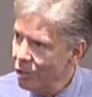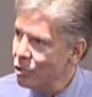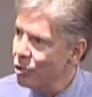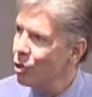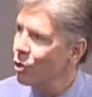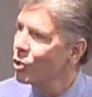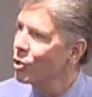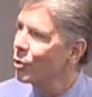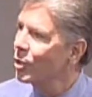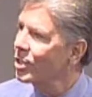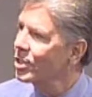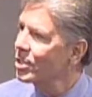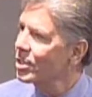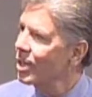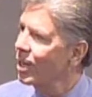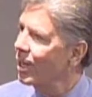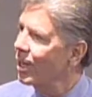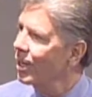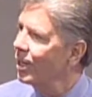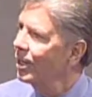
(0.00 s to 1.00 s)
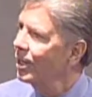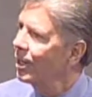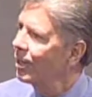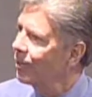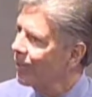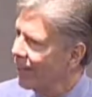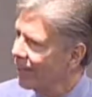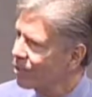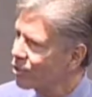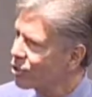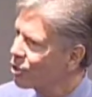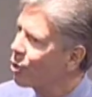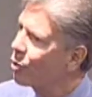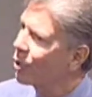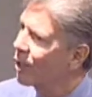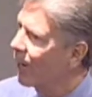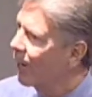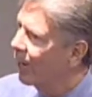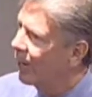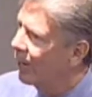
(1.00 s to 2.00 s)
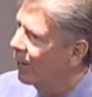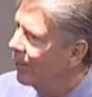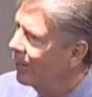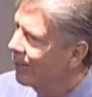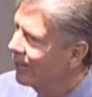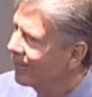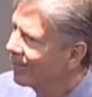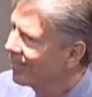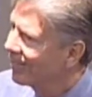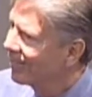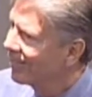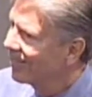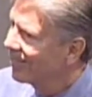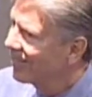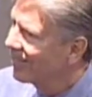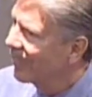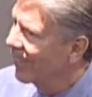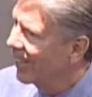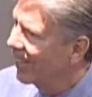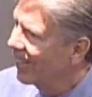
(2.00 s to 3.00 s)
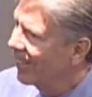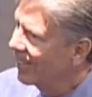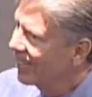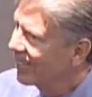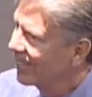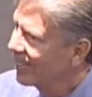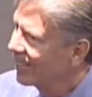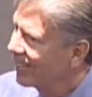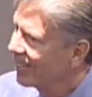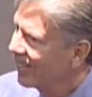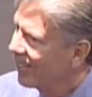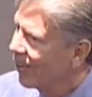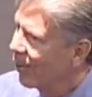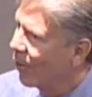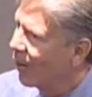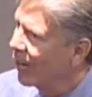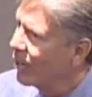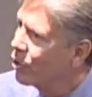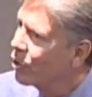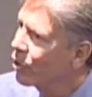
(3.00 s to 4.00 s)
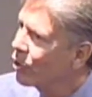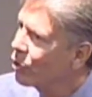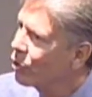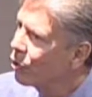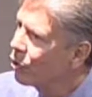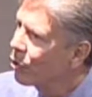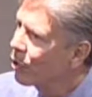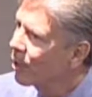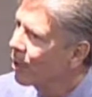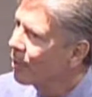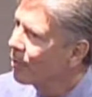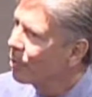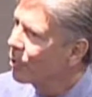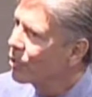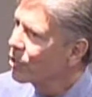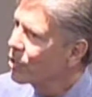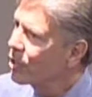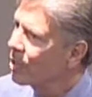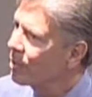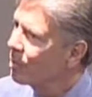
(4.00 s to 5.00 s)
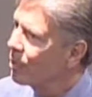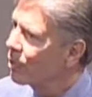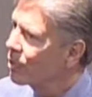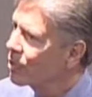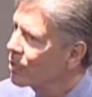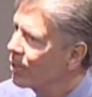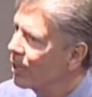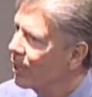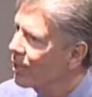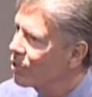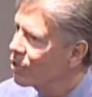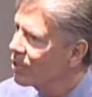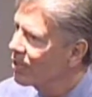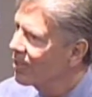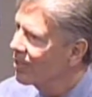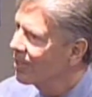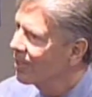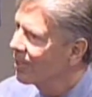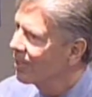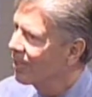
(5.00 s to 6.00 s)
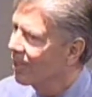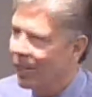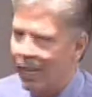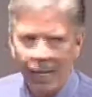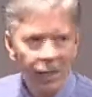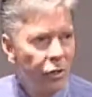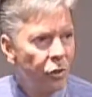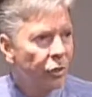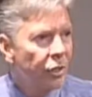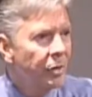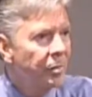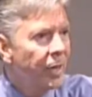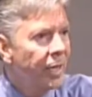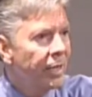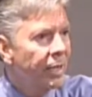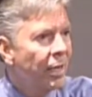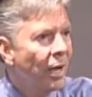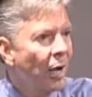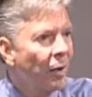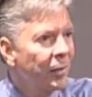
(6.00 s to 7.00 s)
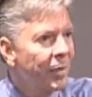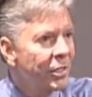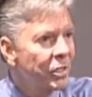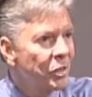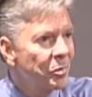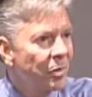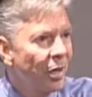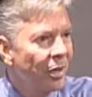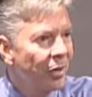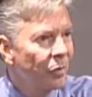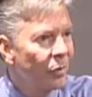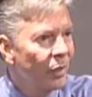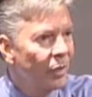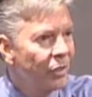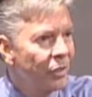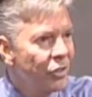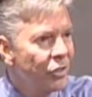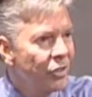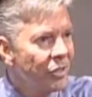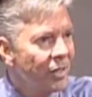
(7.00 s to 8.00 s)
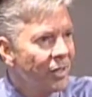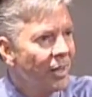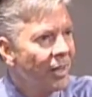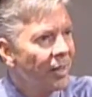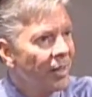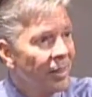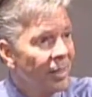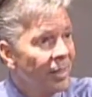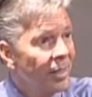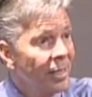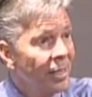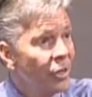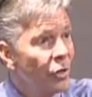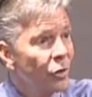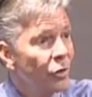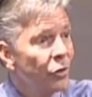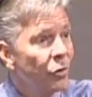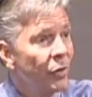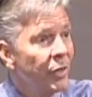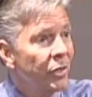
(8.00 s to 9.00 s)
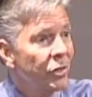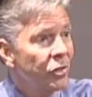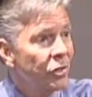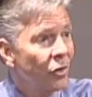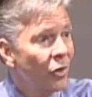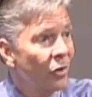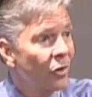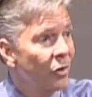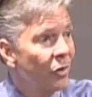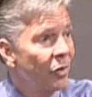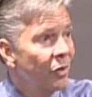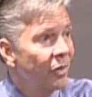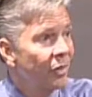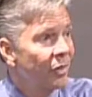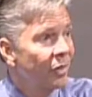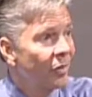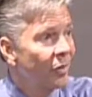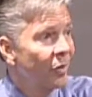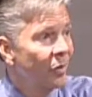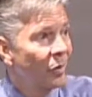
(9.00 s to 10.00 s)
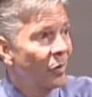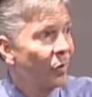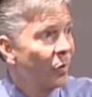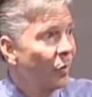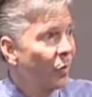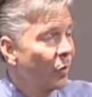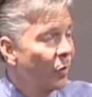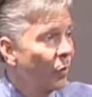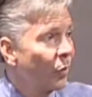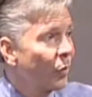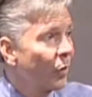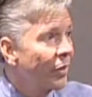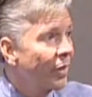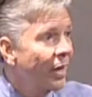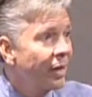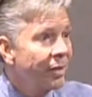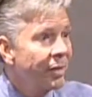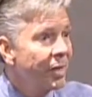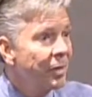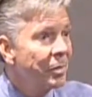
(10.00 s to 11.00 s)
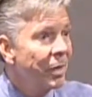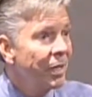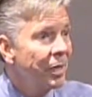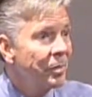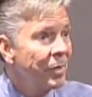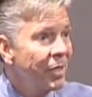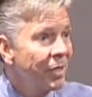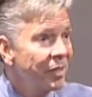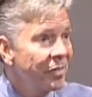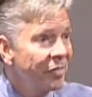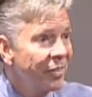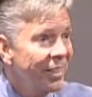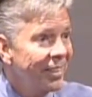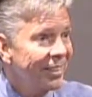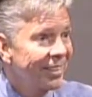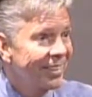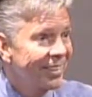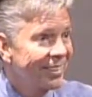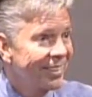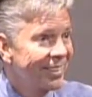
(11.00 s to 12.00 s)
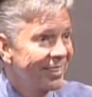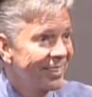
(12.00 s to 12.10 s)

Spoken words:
So you can say, that's so gay, right? And you can do the limp wristed impersonation, and you can make comments about religion thinking you're doing so without anybody being affected.